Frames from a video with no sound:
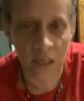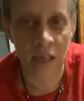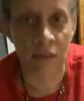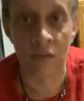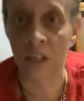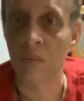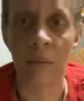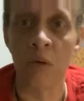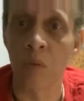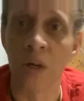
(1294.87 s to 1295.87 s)
this may
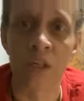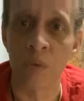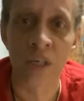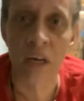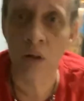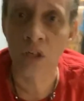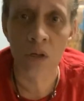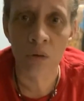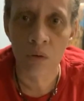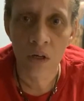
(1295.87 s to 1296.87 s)
be reaching out to
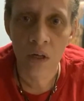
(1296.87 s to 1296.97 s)
you.